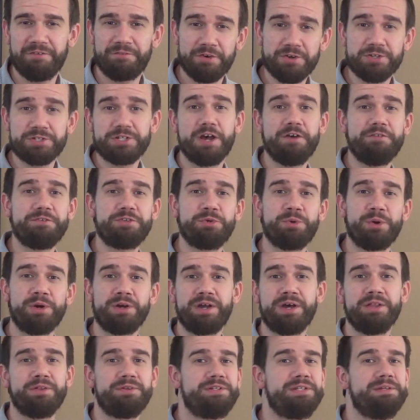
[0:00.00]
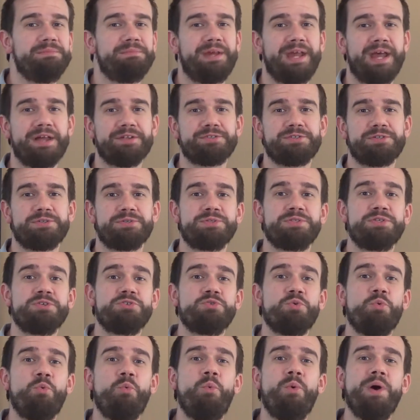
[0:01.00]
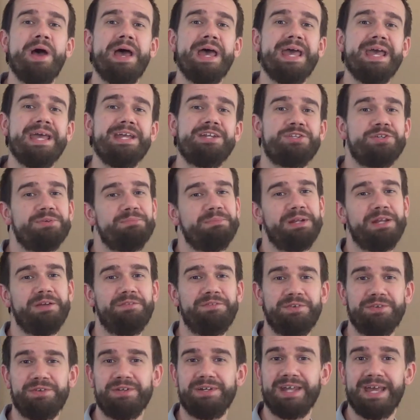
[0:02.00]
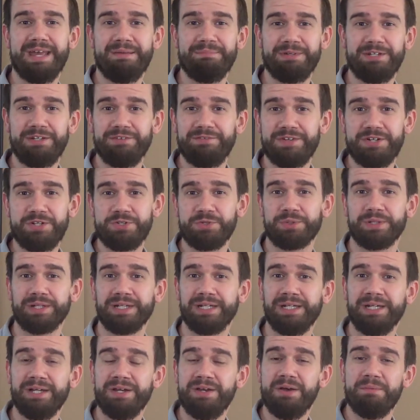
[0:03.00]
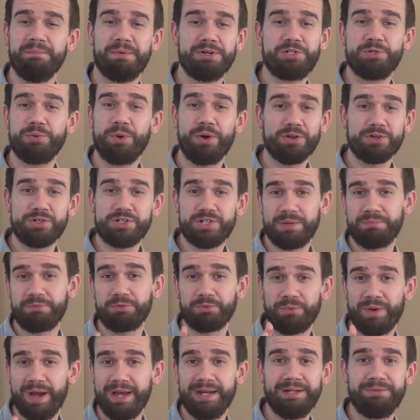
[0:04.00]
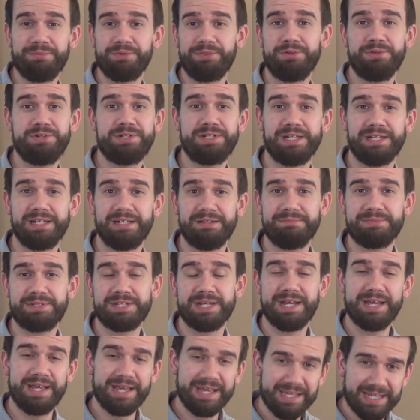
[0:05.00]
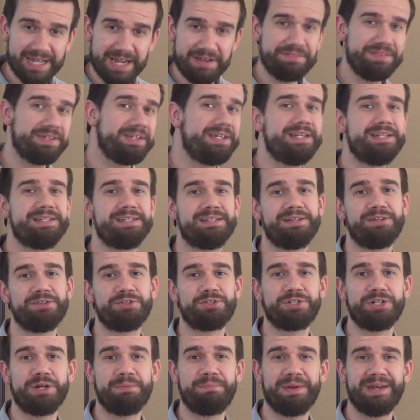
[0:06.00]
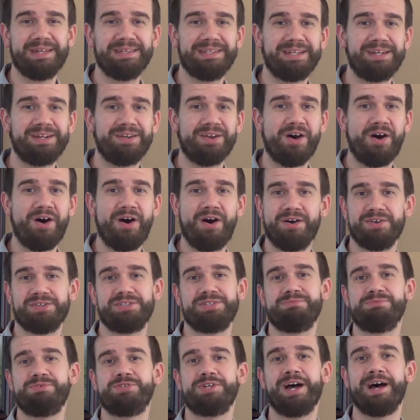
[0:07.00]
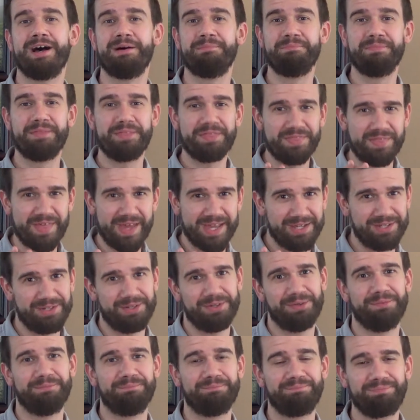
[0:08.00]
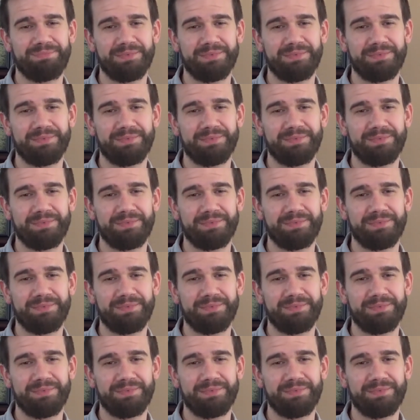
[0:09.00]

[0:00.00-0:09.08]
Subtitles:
First off, to our color team counselors. There's way too many of you to name individually, but you all jumped right in with your teams, gave the kids leadership, and did an awesome job. Thank you.